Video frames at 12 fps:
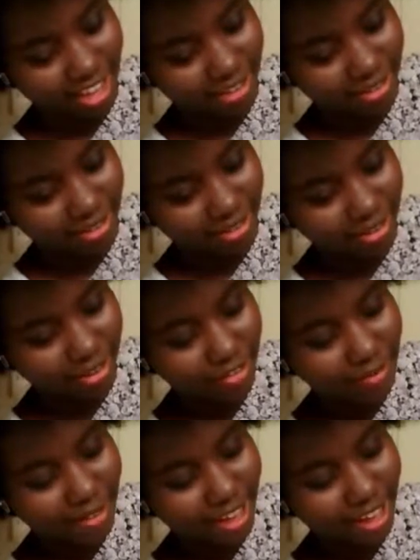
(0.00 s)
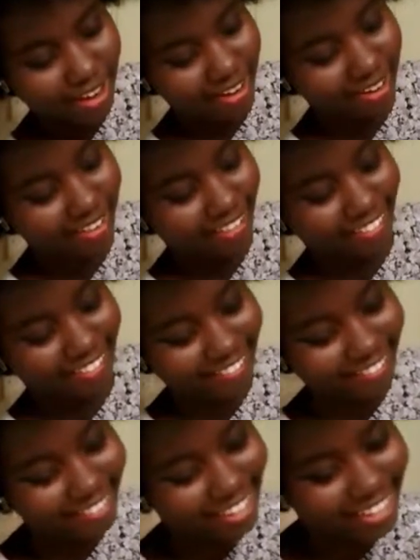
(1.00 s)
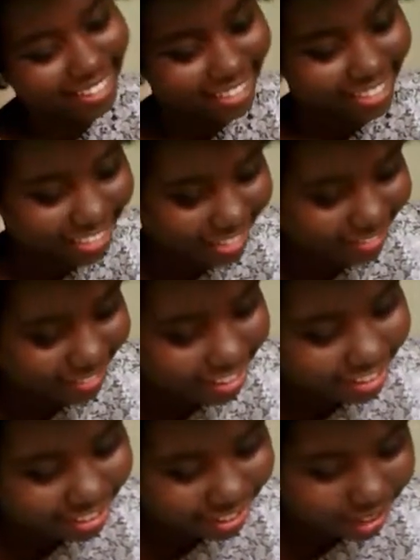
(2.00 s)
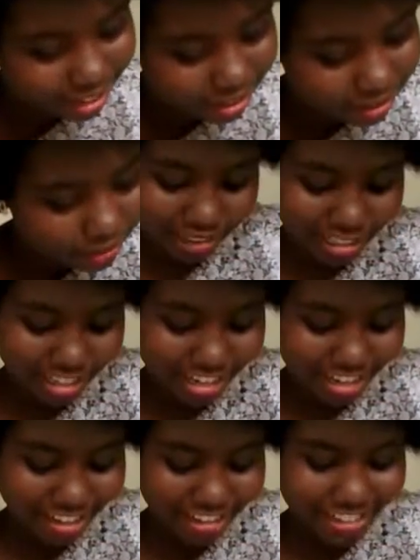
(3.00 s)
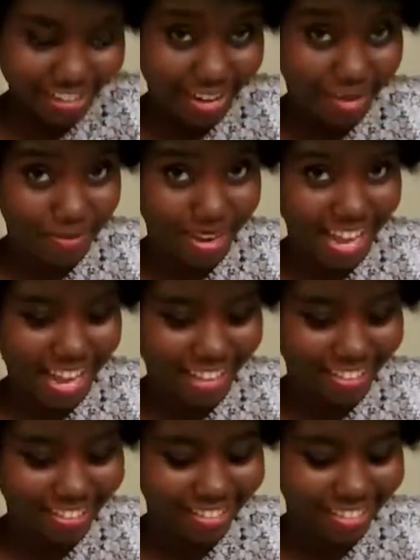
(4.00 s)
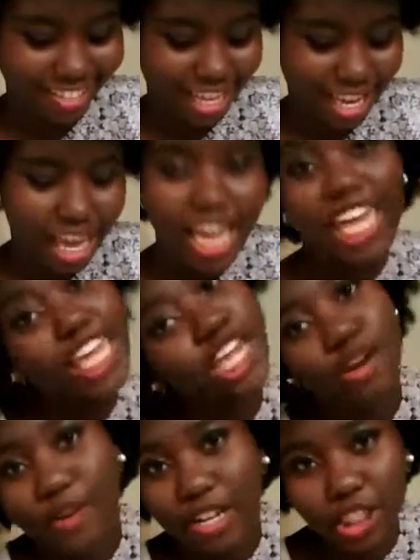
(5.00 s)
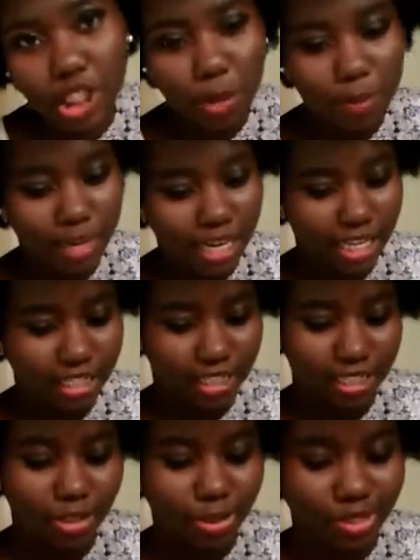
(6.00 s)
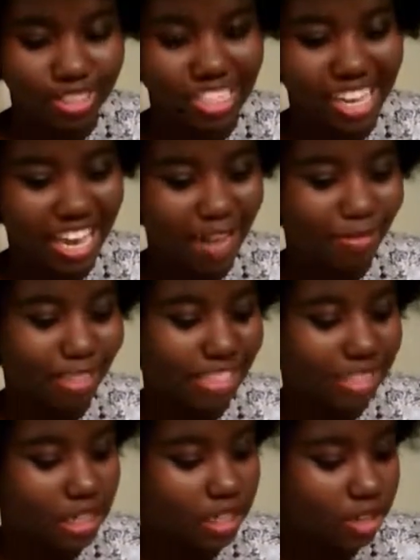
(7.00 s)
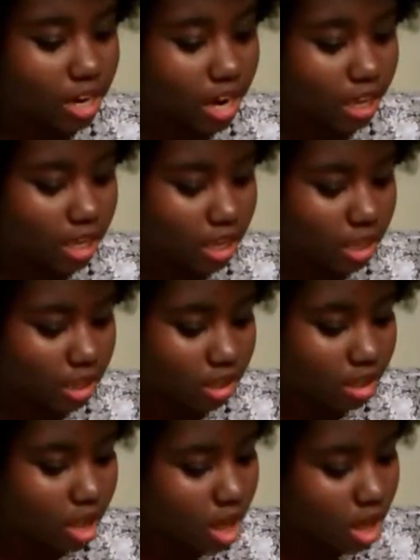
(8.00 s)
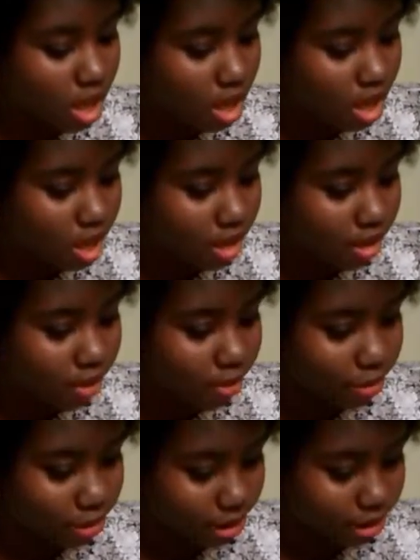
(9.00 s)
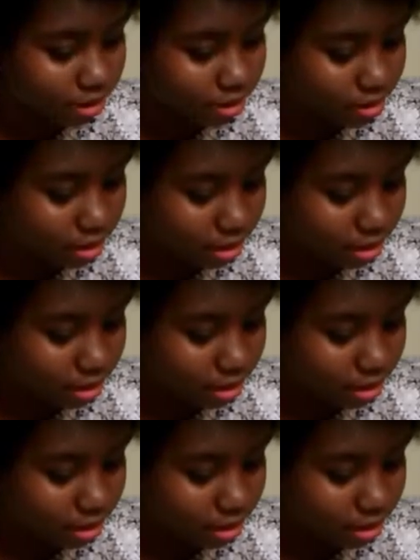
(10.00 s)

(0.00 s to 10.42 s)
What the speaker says: I don't know, never mind. That doesn't work. Terminate. Here on Terminate Tuesday, I'm gonna teach you how to kill, or not.